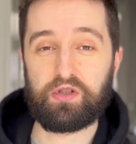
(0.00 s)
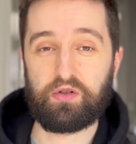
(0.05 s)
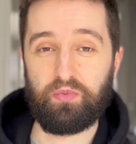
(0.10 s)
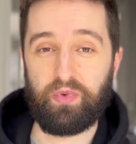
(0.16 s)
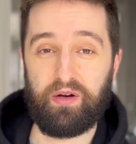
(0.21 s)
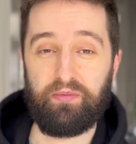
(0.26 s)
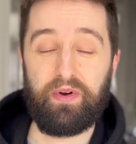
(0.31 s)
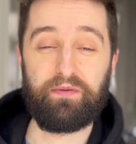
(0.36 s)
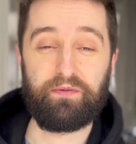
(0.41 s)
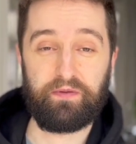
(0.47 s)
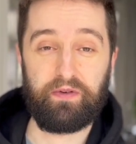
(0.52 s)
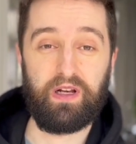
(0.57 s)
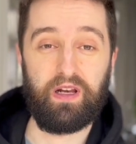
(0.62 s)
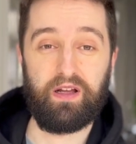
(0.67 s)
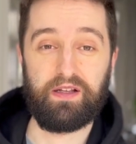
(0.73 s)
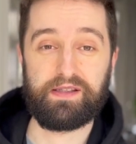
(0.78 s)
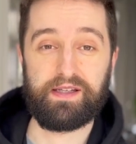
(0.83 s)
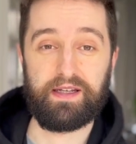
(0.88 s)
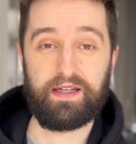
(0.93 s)
when I went
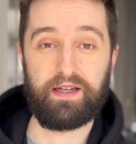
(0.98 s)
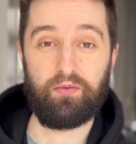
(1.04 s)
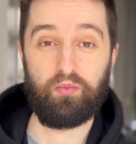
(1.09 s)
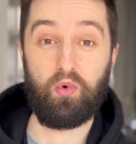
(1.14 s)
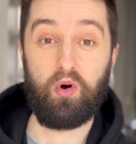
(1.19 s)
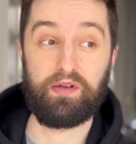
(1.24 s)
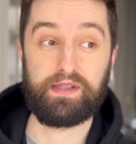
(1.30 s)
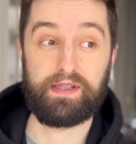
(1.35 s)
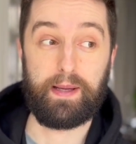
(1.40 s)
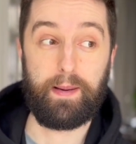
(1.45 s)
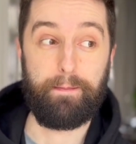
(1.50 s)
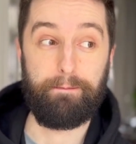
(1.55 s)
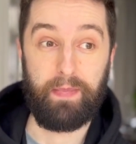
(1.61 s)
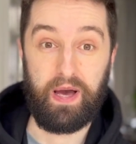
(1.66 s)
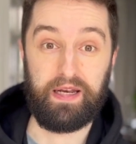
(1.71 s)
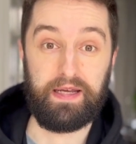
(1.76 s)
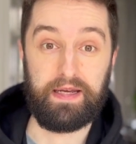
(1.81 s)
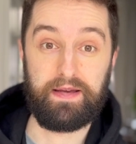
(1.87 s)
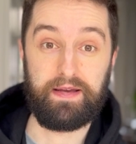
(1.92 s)
freelancing was
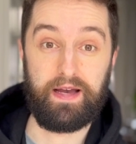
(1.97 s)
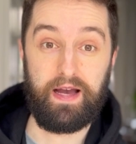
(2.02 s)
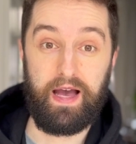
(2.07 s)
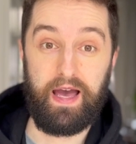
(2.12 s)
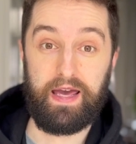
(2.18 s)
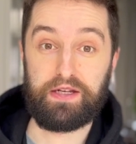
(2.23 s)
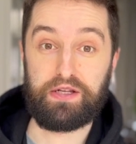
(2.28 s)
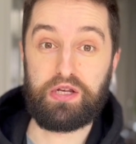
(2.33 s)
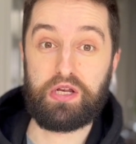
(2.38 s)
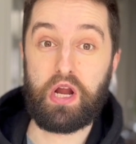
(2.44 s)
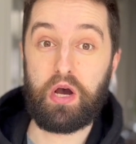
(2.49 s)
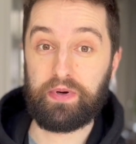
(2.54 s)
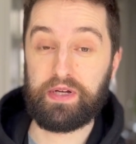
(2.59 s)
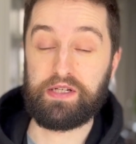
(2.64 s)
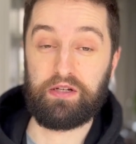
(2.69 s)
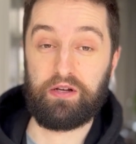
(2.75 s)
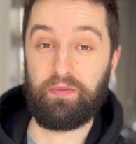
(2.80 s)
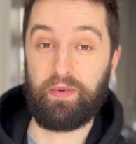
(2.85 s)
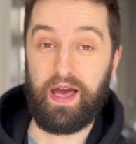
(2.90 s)
money. I had no
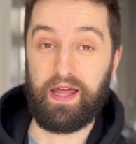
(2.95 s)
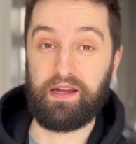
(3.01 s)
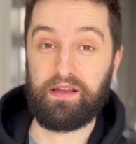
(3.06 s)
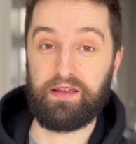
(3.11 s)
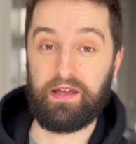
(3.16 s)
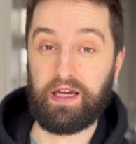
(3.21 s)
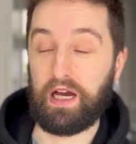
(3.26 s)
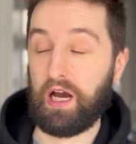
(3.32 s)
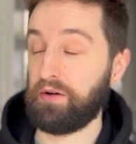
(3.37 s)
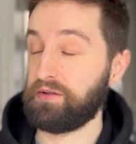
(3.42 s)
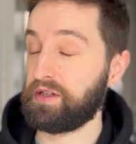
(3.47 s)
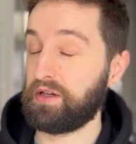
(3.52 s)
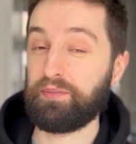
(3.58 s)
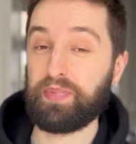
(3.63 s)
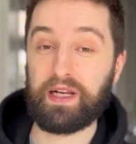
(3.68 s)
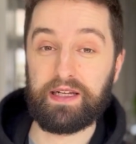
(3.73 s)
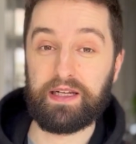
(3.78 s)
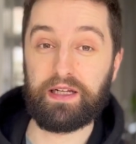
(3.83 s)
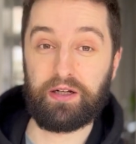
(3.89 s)
idea about anything. I was
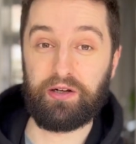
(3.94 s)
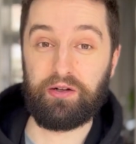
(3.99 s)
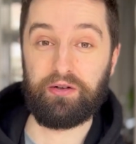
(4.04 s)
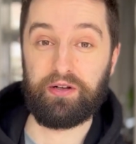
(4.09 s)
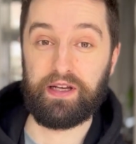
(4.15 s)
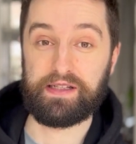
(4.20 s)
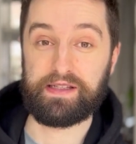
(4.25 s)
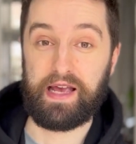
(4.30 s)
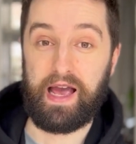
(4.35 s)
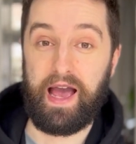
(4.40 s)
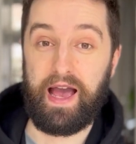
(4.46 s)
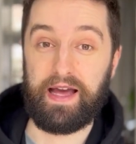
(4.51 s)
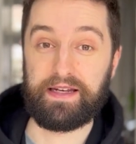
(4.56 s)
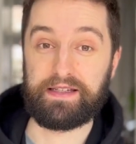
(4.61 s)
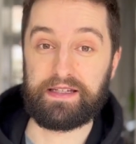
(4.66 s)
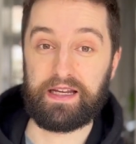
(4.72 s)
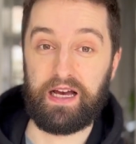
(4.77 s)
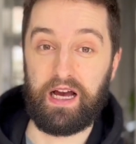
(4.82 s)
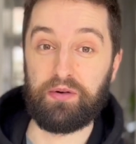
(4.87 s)
completely clueless,
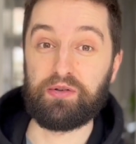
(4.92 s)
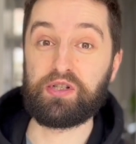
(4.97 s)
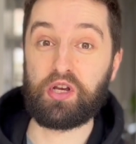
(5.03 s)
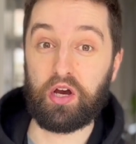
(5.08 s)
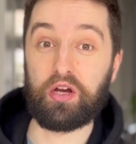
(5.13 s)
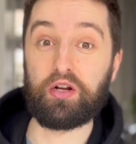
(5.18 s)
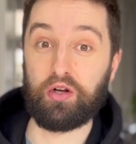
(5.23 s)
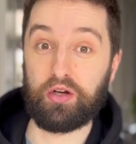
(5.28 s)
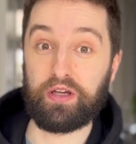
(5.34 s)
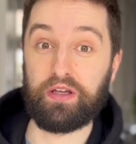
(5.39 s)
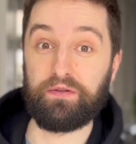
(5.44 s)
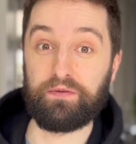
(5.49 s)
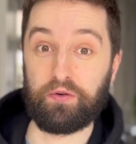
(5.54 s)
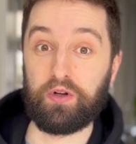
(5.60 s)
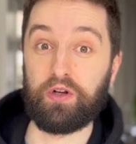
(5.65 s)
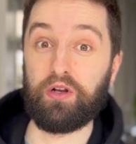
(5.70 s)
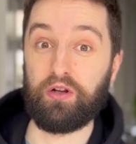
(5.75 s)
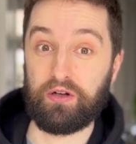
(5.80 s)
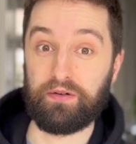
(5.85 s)
and I was going looking
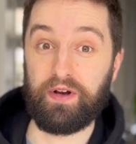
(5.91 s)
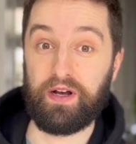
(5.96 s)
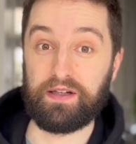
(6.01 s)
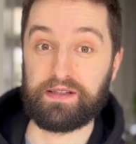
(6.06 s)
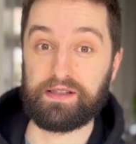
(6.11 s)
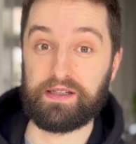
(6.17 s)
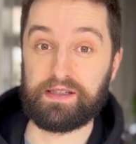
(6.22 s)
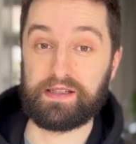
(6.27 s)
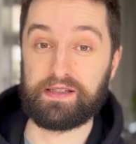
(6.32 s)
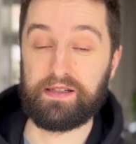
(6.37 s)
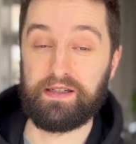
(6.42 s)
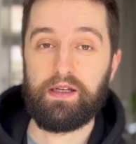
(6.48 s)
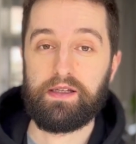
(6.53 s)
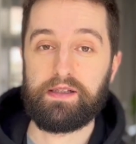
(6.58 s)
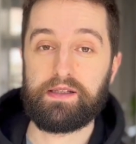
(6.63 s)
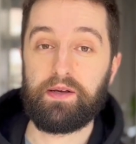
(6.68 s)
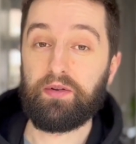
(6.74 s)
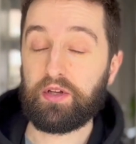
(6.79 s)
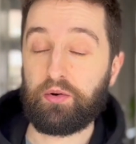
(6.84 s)
for a lot of answers.
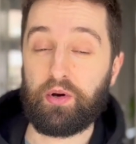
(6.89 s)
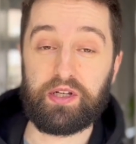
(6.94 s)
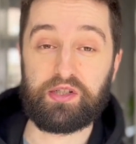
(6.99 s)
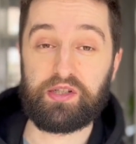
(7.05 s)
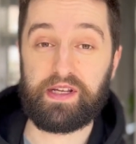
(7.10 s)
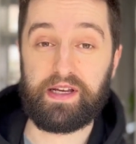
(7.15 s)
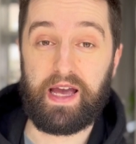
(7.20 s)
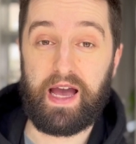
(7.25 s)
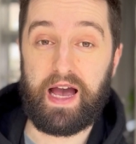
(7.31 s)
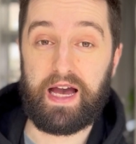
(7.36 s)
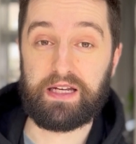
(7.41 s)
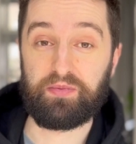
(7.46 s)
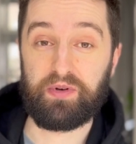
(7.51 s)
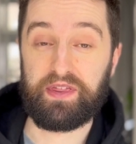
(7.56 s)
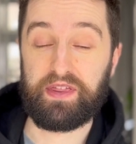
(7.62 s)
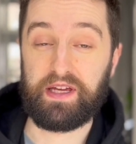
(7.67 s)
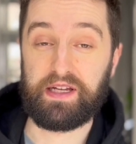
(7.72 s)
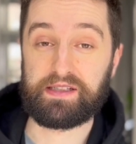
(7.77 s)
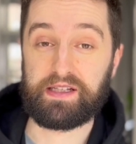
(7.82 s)
Some of the questions I had were
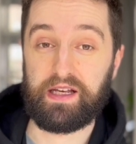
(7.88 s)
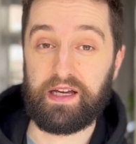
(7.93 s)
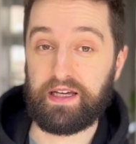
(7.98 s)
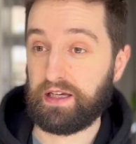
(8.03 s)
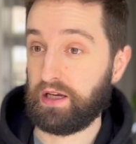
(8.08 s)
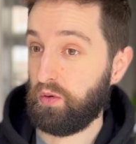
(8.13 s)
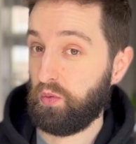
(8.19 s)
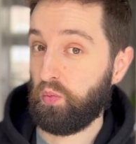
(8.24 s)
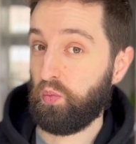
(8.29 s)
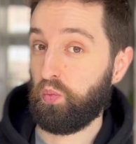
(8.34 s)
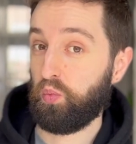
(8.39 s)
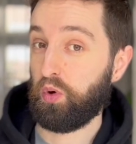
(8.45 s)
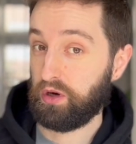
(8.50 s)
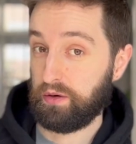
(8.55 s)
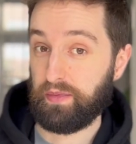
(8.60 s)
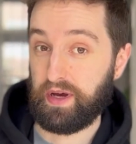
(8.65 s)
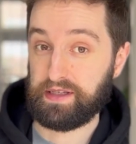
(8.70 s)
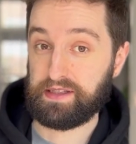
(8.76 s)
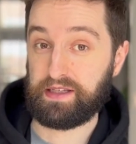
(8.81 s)
things like, what
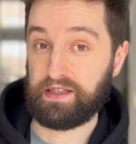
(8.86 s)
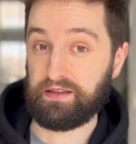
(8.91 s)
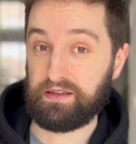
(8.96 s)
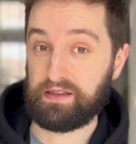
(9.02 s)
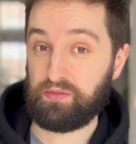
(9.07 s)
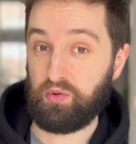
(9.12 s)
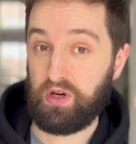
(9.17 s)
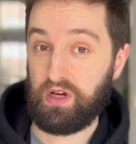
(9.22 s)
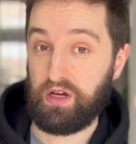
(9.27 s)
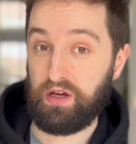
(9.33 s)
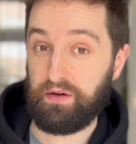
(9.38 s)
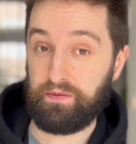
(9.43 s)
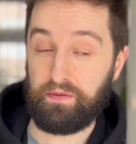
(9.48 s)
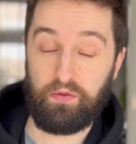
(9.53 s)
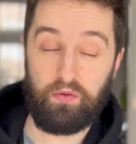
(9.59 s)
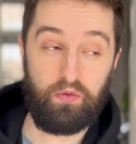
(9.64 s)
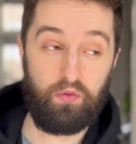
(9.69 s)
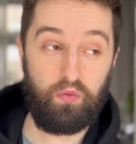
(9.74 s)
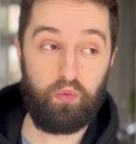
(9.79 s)
are my skills
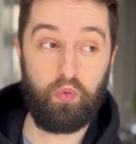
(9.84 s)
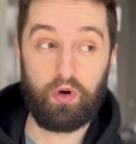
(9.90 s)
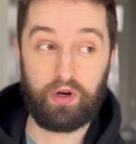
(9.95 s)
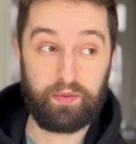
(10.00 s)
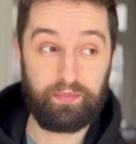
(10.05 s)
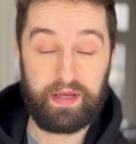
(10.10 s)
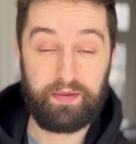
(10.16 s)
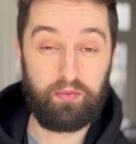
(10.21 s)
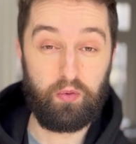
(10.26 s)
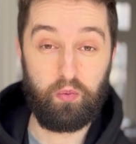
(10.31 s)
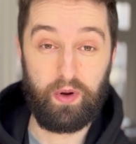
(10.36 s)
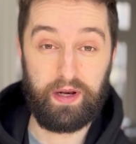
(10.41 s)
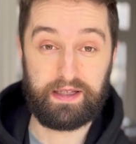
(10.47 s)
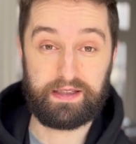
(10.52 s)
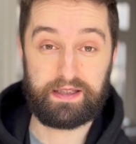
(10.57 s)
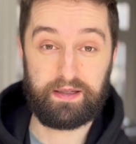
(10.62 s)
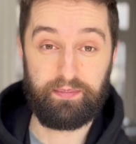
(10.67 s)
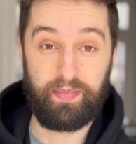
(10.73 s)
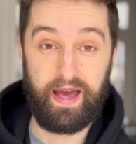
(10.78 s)
worth? What are people
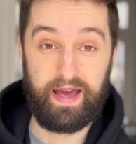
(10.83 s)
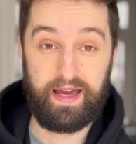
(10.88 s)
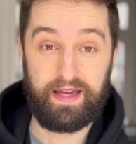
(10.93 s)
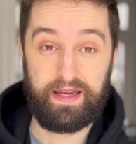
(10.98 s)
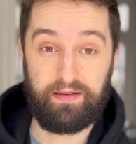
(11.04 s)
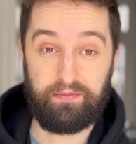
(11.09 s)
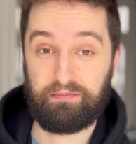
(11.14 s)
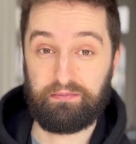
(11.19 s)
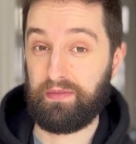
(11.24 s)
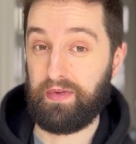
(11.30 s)
willing to pay?